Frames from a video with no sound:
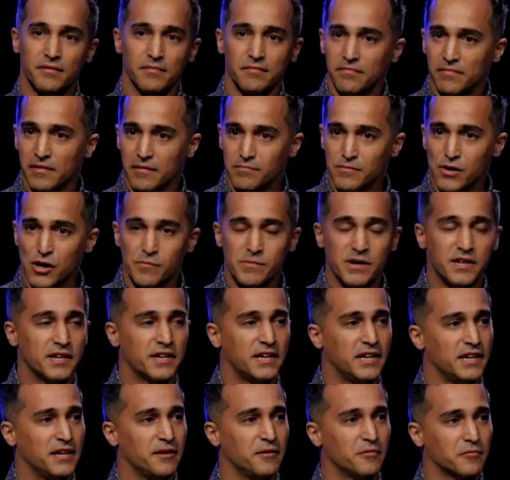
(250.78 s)
the moment
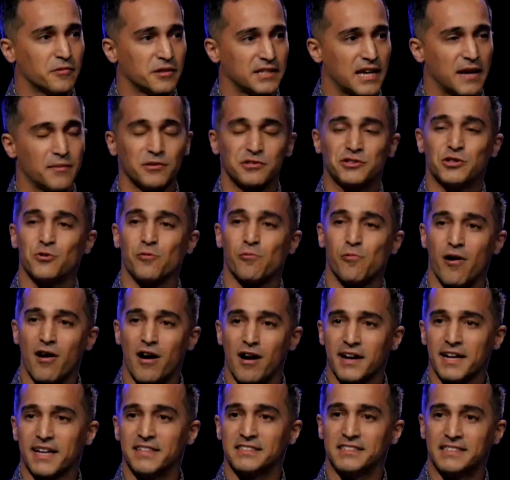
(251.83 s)
he was able to
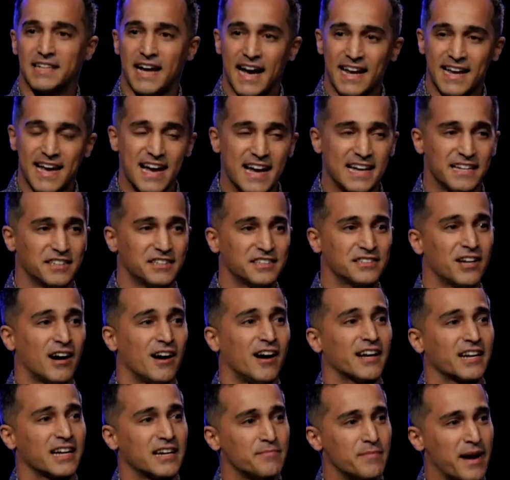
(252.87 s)
walk. His dad had
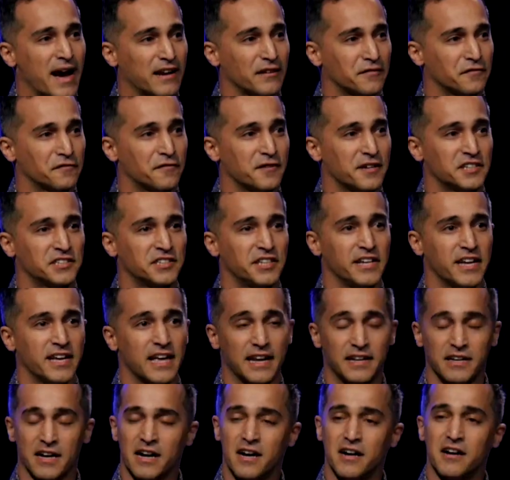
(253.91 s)
taught him how to fish. He
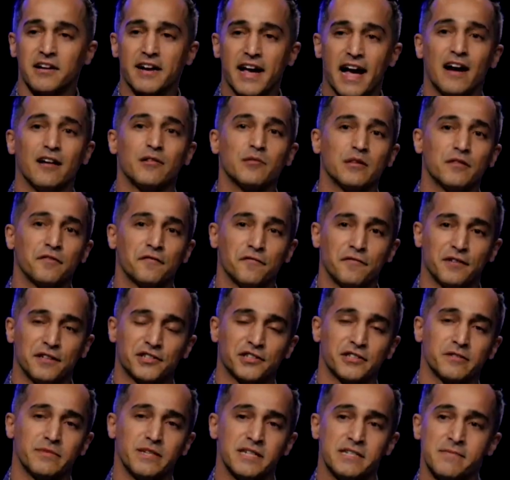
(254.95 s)
had hung out with
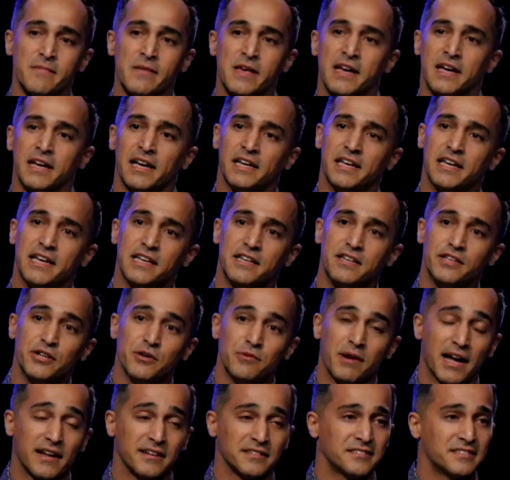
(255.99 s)
fishermen. He knew
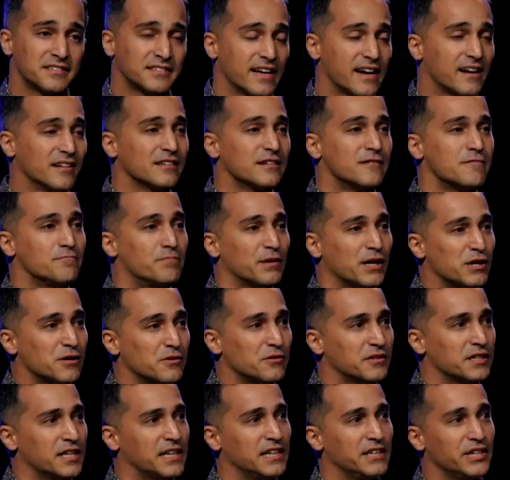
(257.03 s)
how to sail a
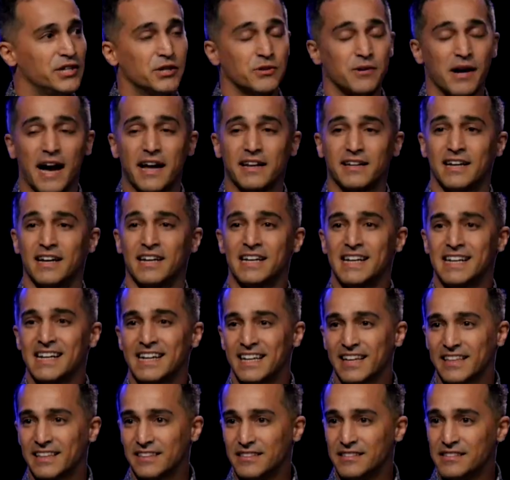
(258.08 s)
boat. He knew how to
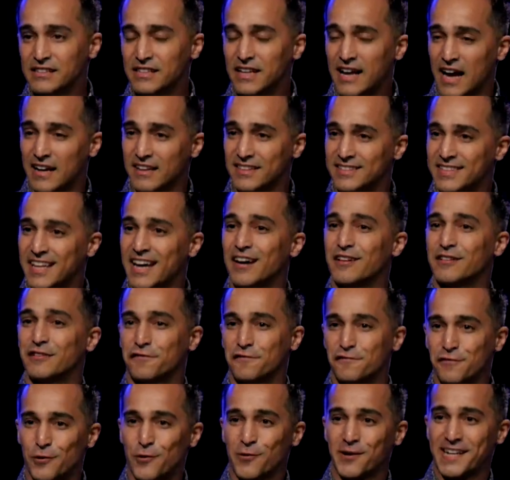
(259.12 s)
kind of tell the
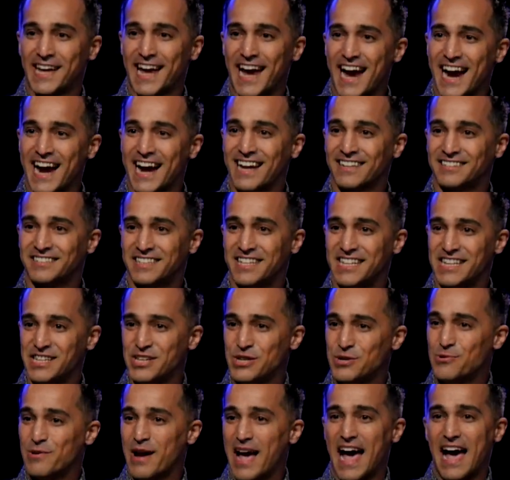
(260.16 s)
forecast. He
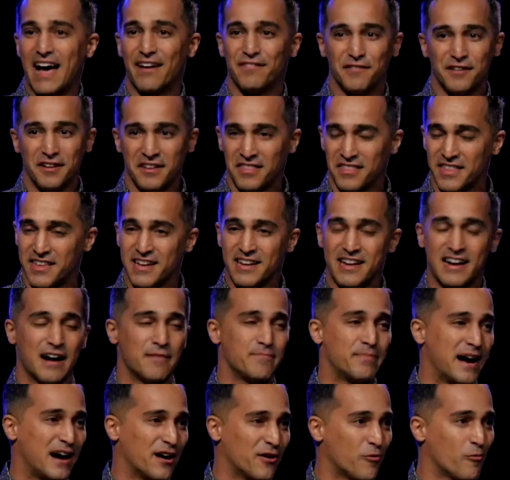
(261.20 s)
knew everything
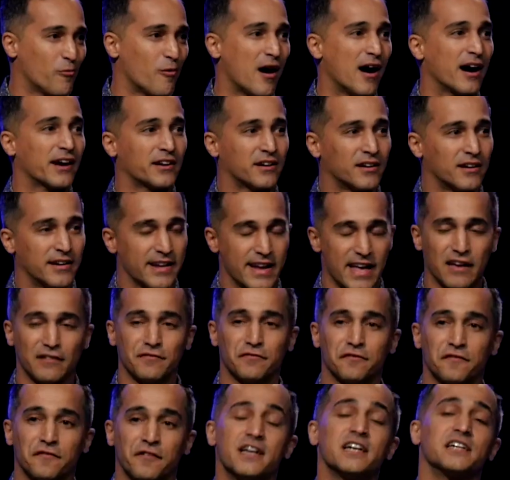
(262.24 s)
about water and
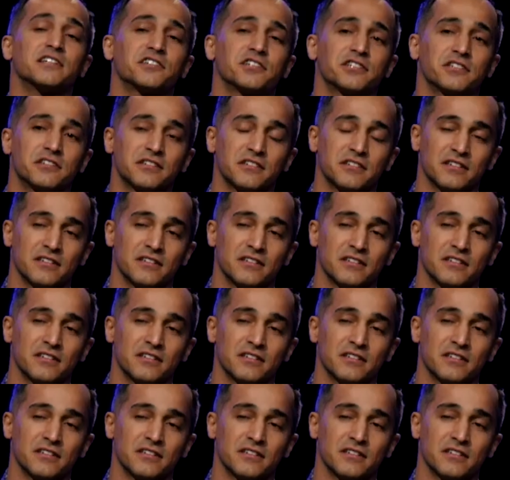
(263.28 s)
fish.